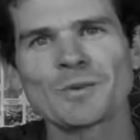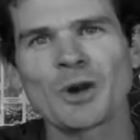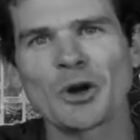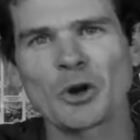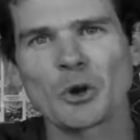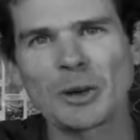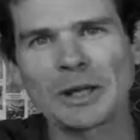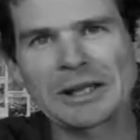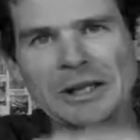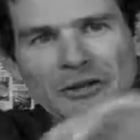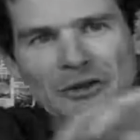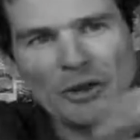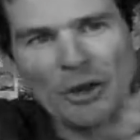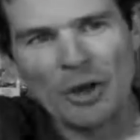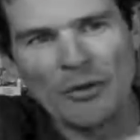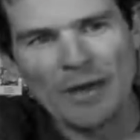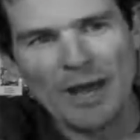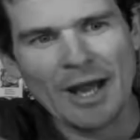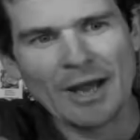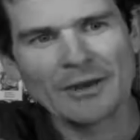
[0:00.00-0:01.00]
I quickly
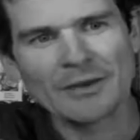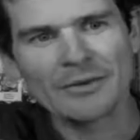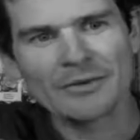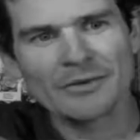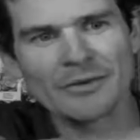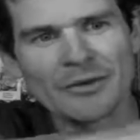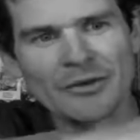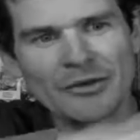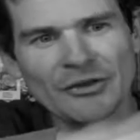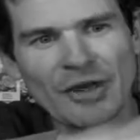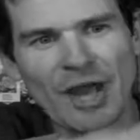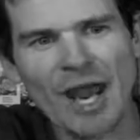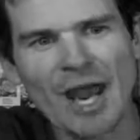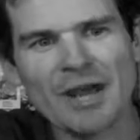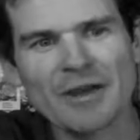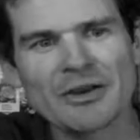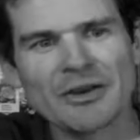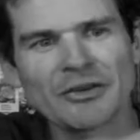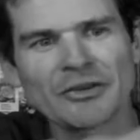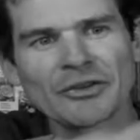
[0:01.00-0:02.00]
turned that
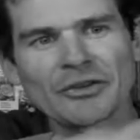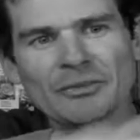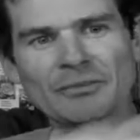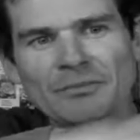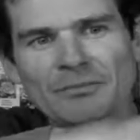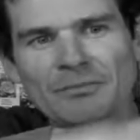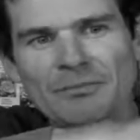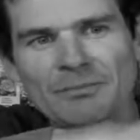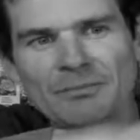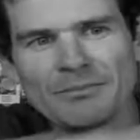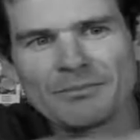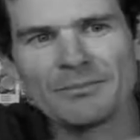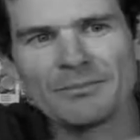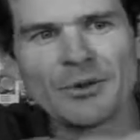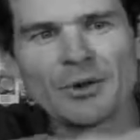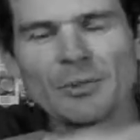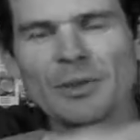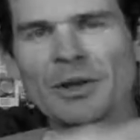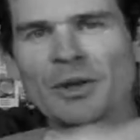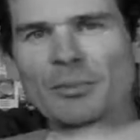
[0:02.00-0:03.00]
sadness,
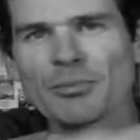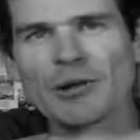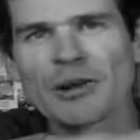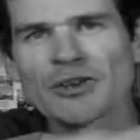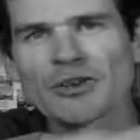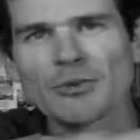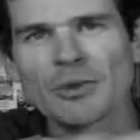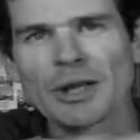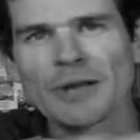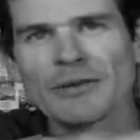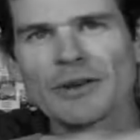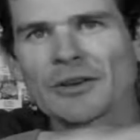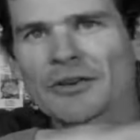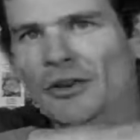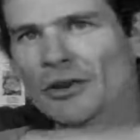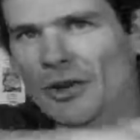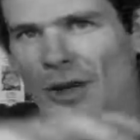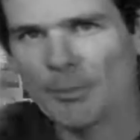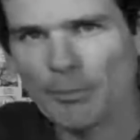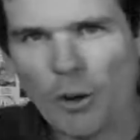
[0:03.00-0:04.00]
little bit of depression, whatever,
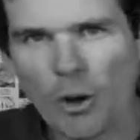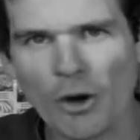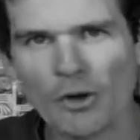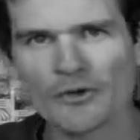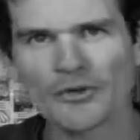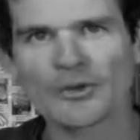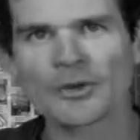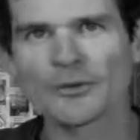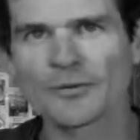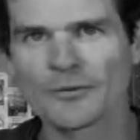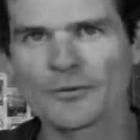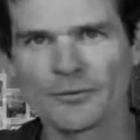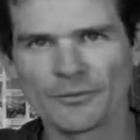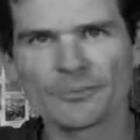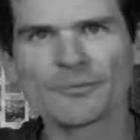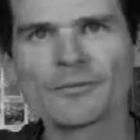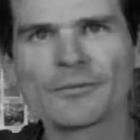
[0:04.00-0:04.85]
into like positive,